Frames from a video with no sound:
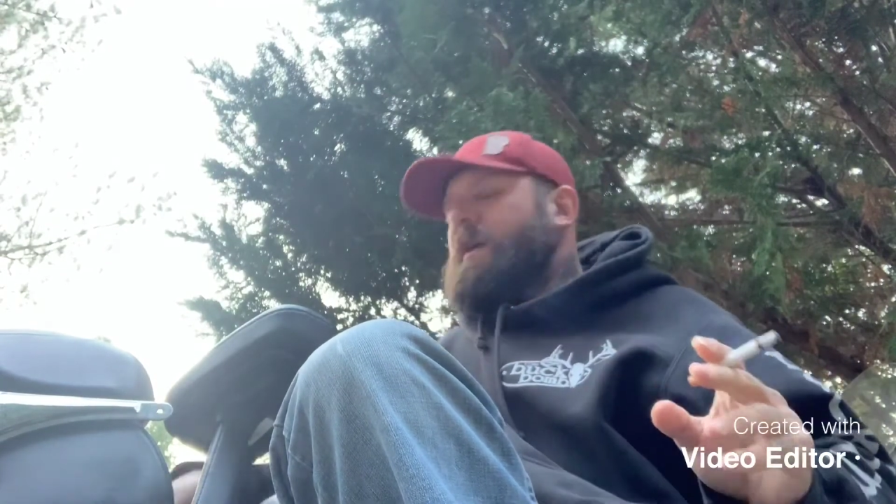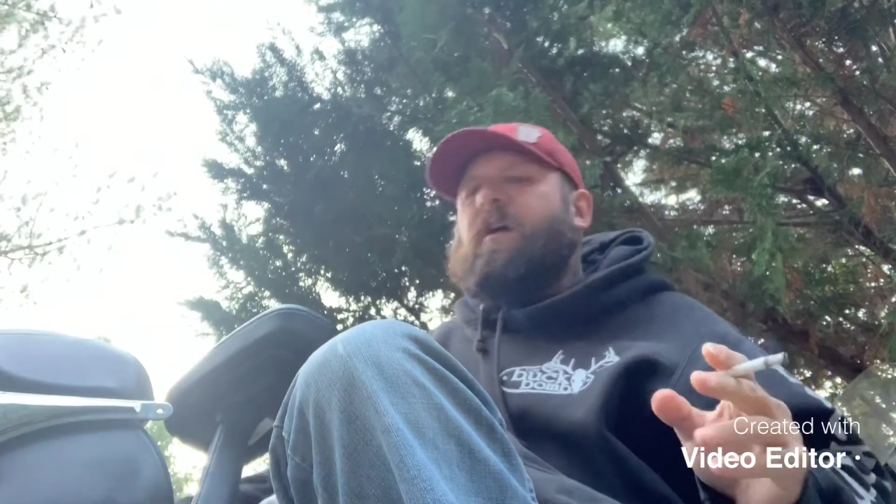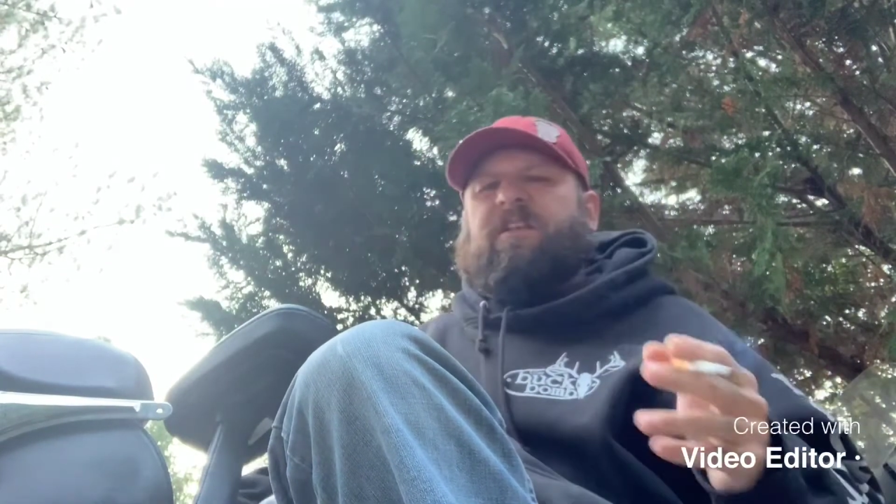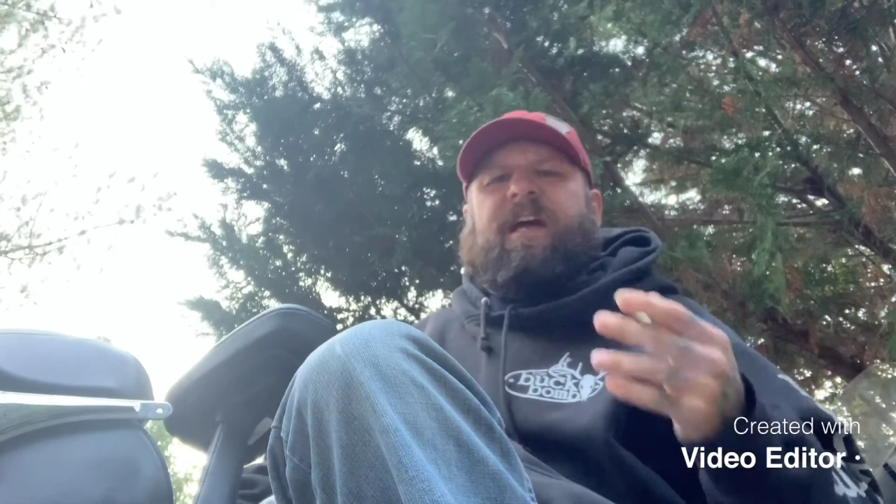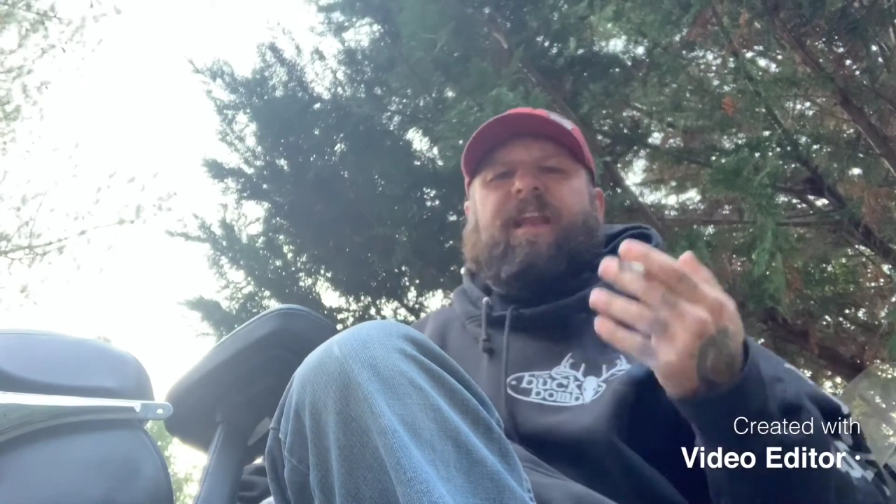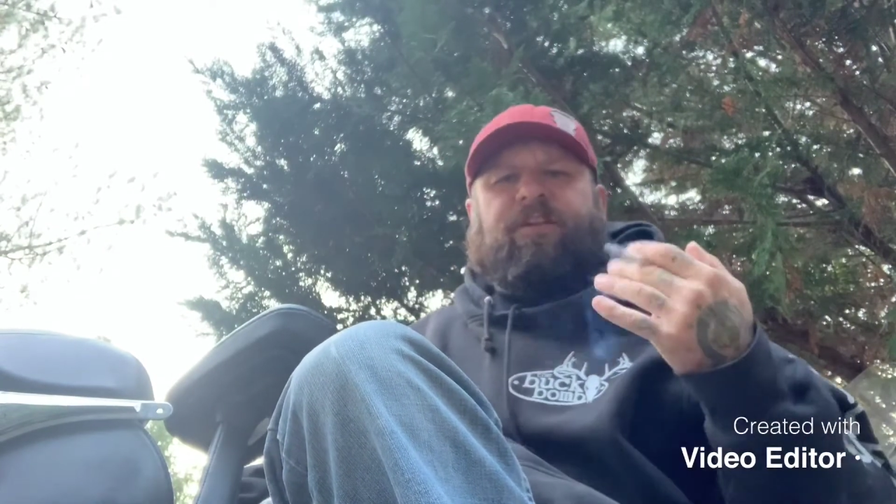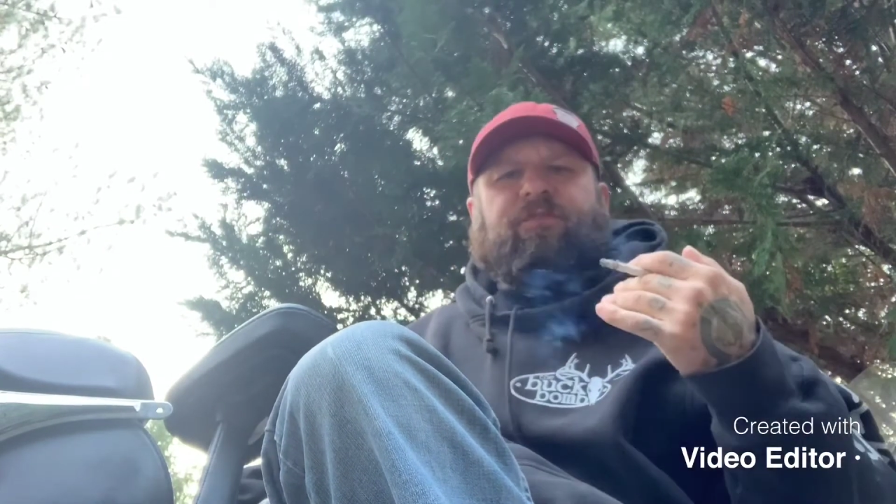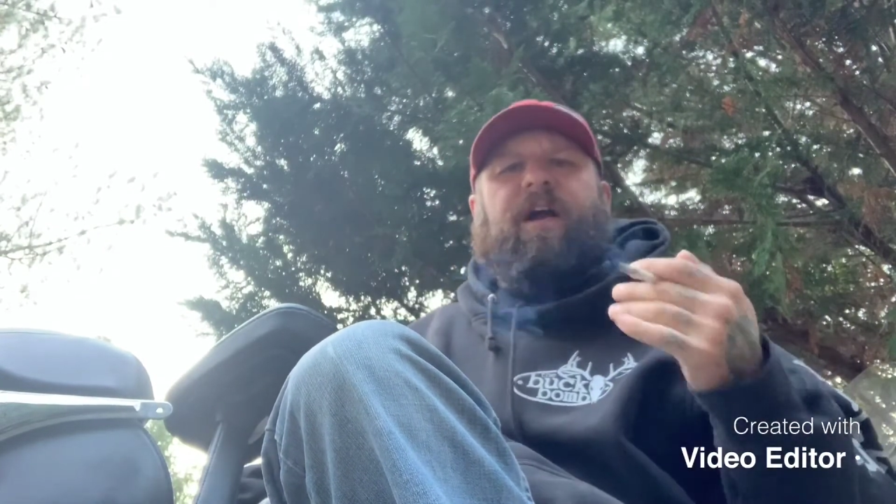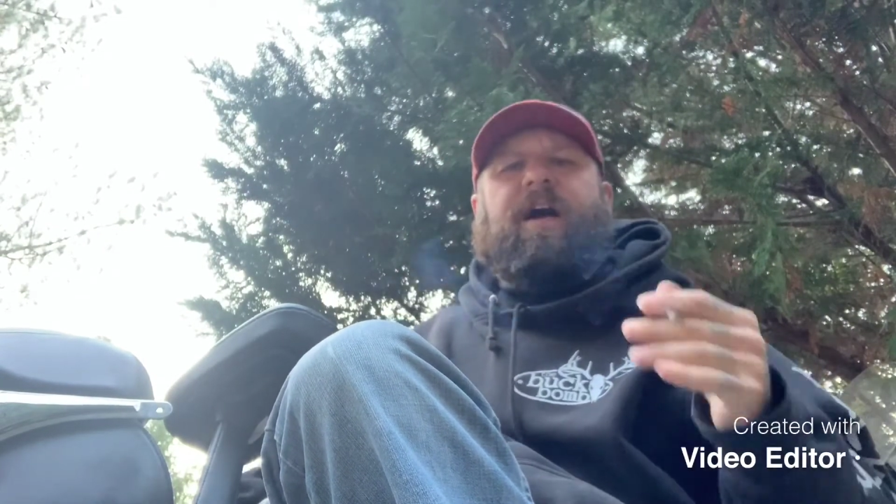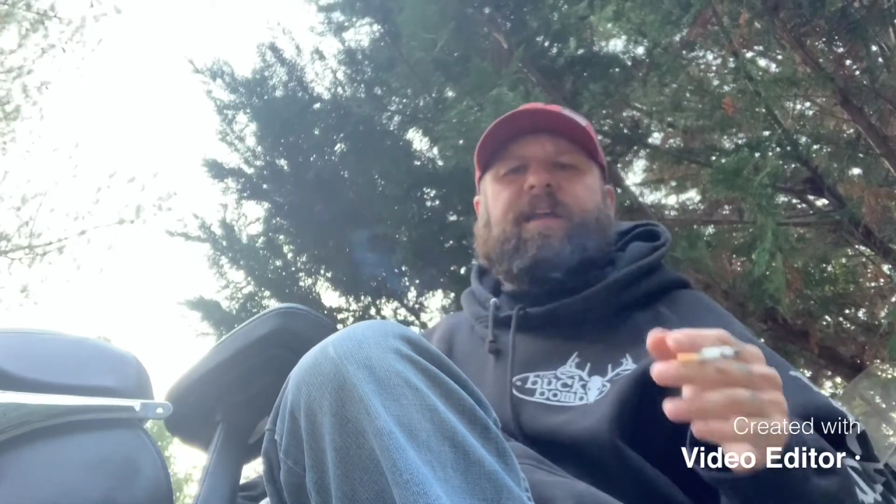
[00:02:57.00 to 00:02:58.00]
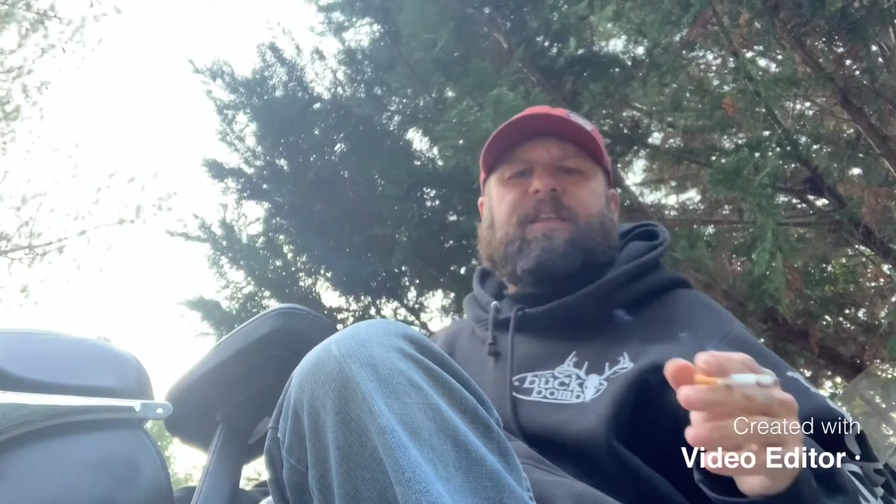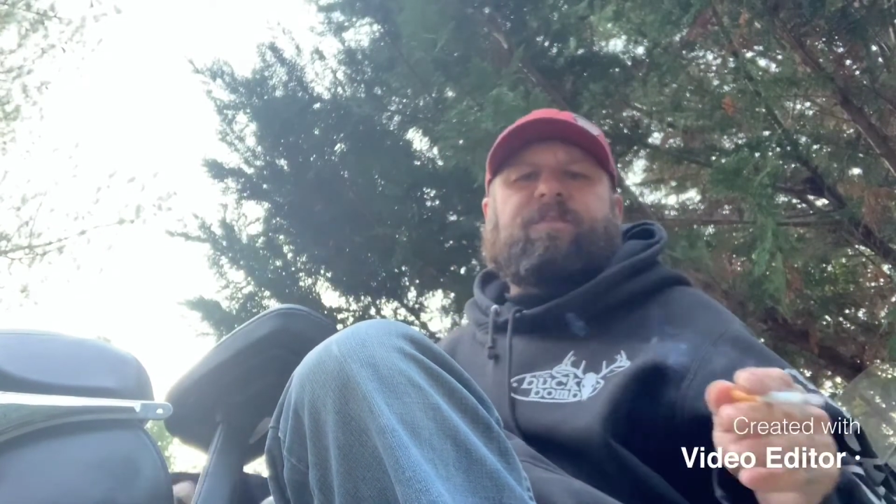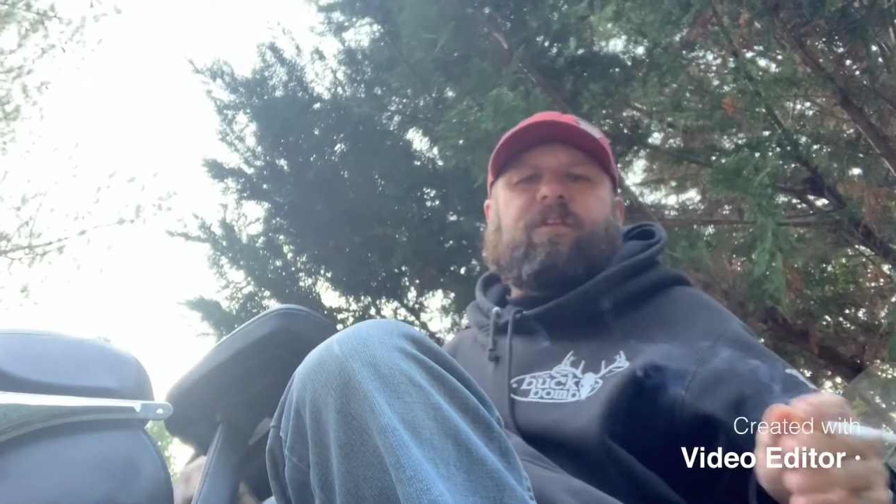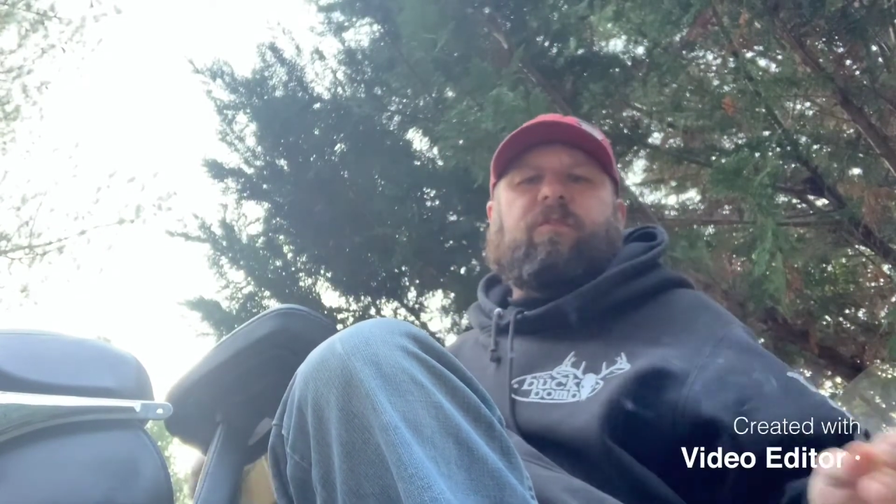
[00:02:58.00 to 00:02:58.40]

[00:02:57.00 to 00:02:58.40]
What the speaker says: Oh, it's kind of dry. It leaves a